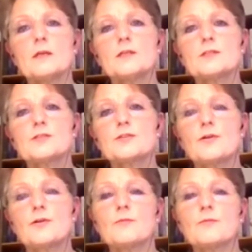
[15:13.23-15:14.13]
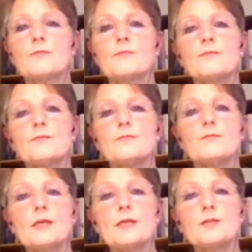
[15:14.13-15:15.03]
So
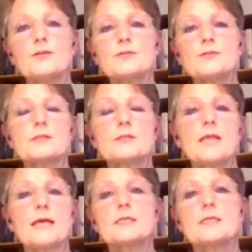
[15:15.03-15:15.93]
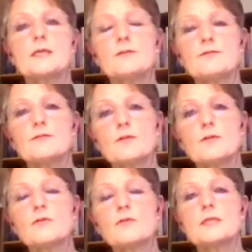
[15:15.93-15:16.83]
We can use the ICF
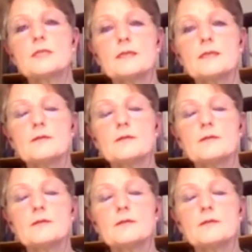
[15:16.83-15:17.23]
core set,